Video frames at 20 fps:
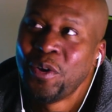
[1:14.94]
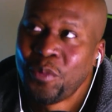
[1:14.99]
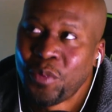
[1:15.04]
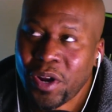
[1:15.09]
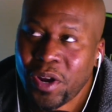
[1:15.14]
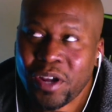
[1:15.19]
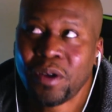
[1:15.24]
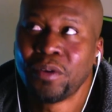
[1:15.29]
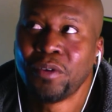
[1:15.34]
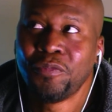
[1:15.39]
what
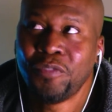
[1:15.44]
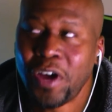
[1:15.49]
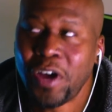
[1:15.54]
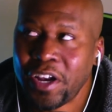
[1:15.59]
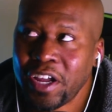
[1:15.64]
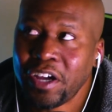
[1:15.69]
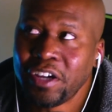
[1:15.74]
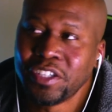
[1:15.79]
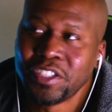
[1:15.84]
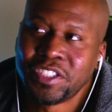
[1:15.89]
I come to
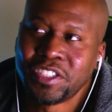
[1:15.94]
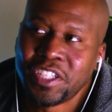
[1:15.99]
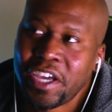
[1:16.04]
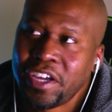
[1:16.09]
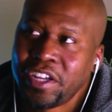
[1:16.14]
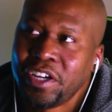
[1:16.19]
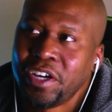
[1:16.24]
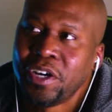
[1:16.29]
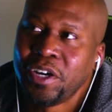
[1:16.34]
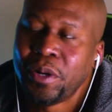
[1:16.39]
find out is
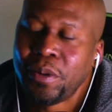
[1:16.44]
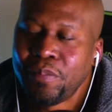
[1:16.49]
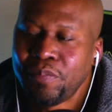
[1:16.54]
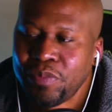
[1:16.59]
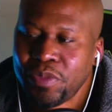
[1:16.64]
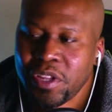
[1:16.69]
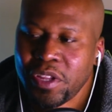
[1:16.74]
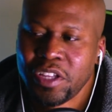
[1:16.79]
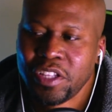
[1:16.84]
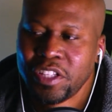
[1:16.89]
that um,
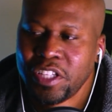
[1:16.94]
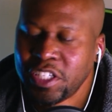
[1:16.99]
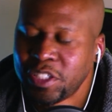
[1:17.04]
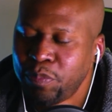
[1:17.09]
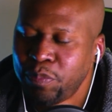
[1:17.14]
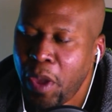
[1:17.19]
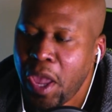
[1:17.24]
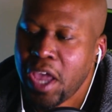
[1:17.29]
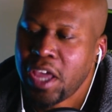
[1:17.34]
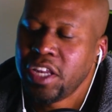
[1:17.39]

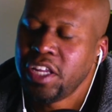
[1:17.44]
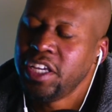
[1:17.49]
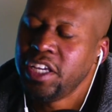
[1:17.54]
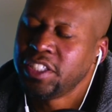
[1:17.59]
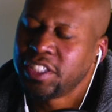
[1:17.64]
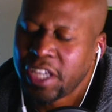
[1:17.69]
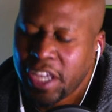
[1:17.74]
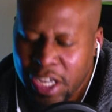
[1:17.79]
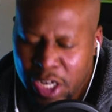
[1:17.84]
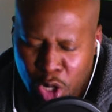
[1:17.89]
this band
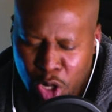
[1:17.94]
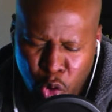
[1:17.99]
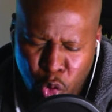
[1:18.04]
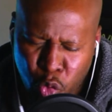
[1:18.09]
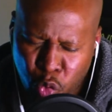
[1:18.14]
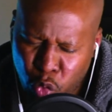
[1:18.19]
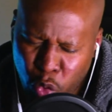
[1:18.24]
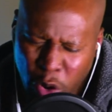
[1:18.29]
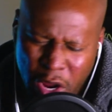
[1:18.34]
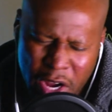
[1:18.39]
is
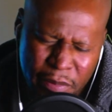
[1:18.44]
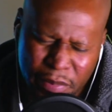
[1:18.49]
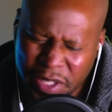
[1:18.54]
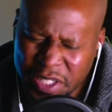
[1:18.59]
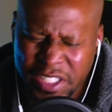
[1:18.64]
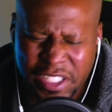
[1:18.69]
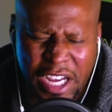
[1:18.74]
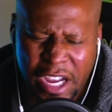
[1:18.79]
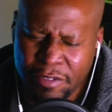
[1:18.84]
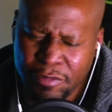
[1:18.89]

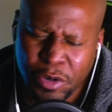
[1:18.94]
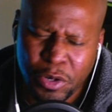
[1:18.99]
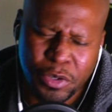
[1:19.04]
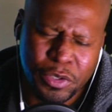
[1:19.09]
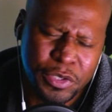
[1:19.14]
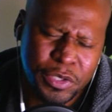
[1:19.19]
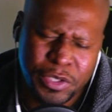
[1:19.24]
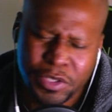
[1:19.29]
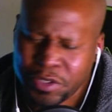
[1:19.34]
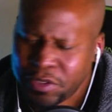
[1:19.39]
incredibly
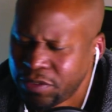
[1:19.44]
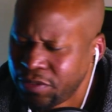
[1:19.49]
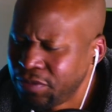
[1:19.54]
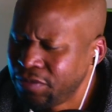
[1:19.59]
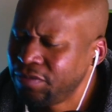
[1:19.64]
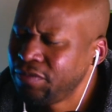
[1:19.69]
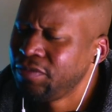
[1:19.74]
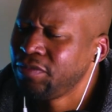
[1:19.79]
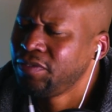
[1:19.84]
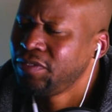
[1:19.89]
diverse
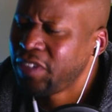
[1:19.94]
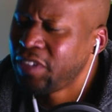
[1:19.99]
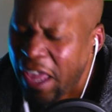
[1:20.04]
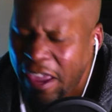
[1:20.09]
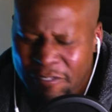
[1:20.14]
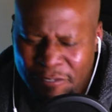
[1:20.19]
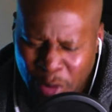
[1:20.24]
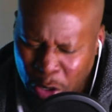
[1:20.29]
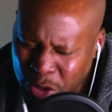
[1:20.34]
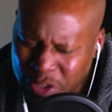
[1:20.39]

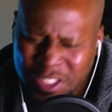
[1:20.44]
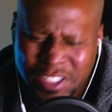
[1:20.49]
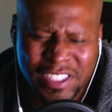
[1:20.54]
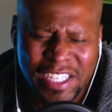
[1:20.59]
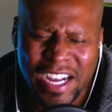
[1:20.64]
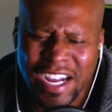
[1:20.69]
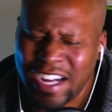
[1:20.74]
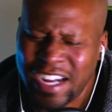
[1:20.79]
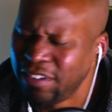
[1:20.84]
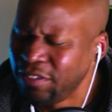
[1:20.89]
and
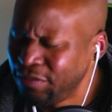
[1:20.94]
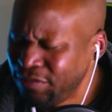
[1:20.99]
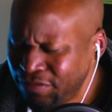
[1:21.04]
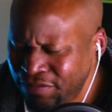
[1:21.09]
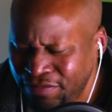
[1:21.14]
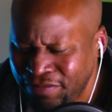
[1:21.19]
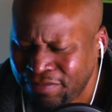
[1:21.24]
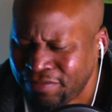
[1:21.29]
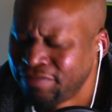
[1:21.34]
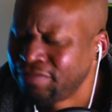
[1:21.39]
versatile.
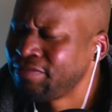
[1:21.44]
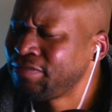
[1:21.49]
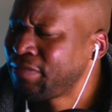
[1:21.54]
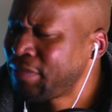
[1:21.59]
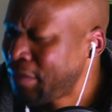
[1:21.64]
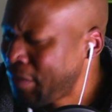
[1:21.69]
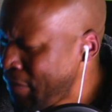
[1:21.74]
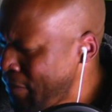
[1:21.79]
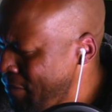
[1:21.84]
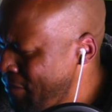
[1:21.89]

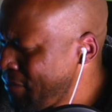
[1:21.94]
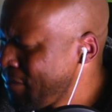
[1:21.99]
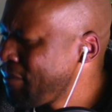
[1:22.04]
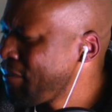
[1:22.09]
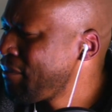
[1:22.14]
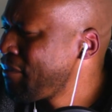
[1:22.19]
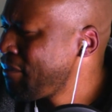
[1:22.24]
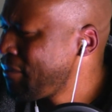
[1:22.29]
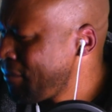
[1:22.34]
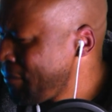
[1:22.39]
You know you're
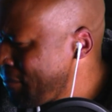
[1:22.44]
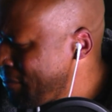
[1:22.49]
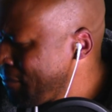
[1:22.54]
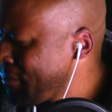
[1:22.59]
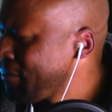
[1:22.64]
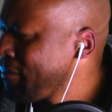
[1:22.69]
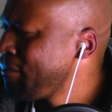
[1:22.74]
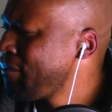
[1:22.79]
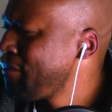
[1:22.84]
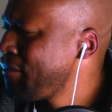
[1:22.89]
not
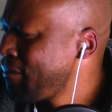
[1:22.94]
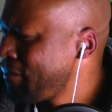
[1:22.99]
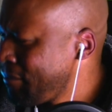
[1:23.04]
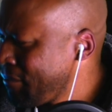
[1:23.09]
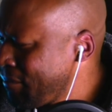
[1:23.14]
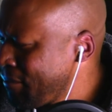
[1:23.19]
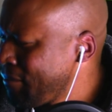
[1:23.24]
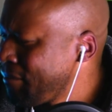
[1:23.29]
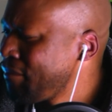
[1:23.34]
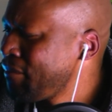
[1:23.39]
going
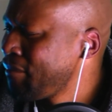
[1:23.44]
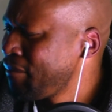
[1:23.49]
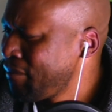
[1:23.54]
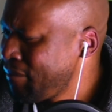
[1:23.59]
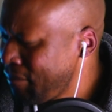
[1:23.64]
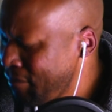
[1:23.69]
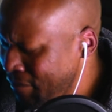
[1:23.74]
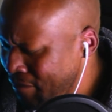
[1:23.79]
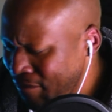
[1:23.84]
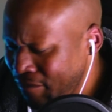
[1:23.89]
home
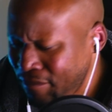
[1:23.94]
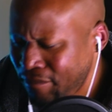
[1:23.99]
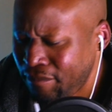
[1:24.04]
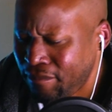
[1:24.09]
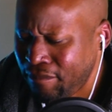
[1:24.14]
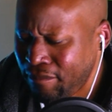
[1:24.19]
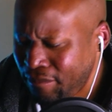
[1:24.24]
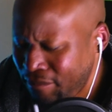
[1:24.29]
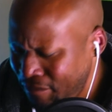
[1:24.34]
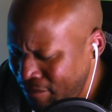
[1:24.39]
tonight. Be a
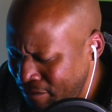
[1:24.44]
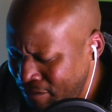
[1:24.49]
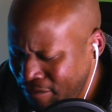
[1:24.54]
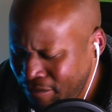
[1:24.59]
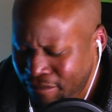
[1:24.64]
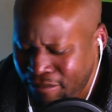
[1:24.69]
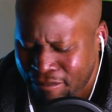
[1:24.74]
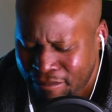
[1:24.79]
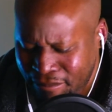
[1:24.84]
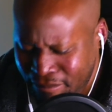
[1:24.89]
jack or
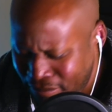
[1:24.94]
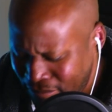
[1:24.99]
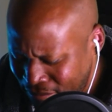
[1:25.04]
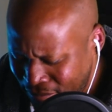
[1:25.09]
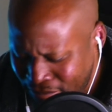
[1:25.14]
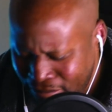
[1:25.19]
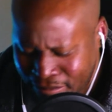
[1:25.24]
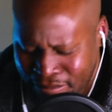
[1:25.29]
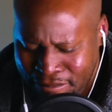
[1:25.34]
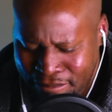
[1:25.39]
switch,
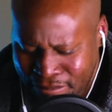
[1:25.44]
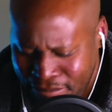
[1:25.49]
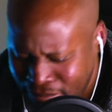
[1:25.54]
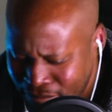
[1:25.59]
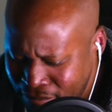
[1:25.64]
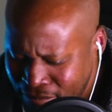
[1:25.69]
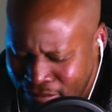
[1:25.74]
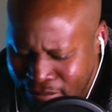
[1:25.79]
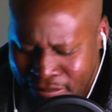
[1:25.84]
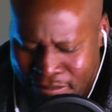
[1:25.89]

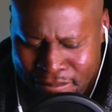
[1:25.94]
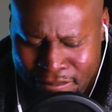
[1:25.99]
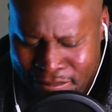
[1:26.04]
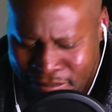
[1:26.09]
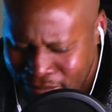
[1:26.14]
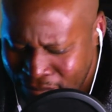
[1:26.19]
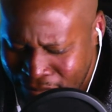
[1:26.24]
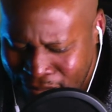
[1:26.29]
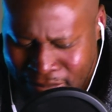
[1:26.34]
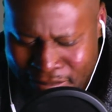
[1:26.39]
doctors are
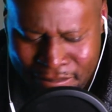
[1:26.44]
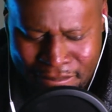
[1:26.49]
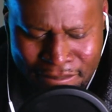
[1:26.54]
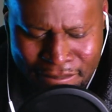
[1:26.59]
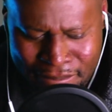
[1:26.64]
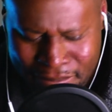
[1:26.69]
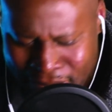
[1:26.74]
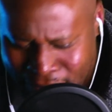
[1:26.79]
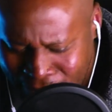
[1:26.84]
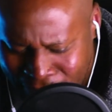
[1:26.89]
mine.
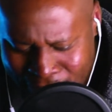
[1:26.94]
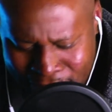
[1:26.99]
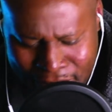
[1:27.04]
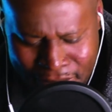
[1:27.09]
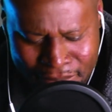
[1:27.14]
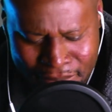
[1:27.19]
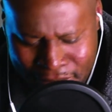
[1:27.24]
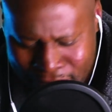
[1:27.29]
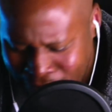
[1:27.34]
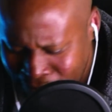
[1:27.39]
The winner
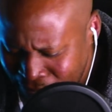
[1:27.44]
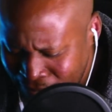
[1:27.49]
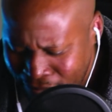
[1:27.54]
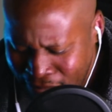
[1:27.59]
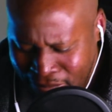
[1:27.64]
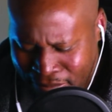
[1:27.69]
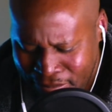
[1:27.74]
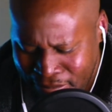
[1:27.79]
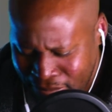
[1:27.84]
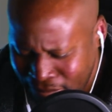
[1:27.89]
on every
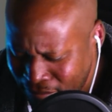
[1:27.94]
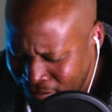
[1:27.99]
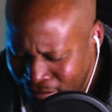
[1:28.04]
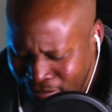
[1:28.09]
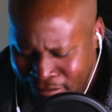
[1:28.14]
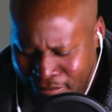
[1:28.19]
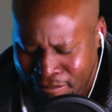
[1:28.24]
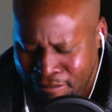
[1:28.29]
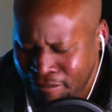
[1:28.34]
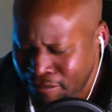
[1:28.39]
way
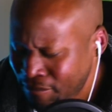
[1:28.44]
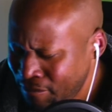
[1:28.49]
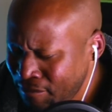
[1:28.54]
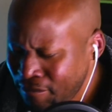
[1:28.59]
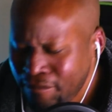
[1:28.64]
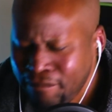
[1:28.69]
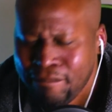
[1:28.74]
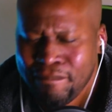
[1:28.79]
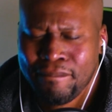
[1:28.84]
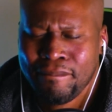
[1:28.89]
you'll find.
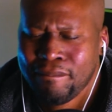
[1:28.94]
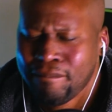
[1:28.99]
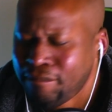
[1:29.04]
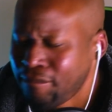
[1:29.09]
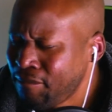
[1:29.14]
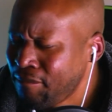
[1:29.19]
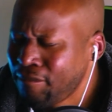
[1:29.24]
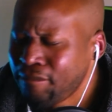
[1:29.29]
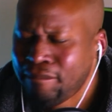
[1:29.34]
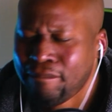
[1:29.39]
You
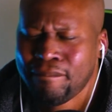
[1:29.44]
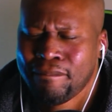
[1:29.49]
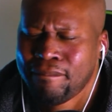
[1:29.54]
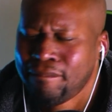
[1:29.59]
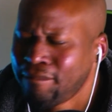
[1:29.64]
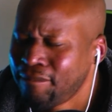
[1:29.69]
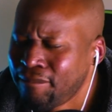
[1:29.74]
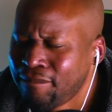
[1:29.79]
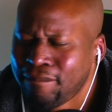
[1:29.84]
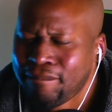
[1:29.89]
can't
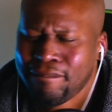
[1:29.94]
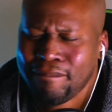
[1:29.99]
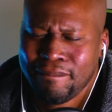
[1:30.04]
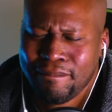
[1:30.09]
escape from the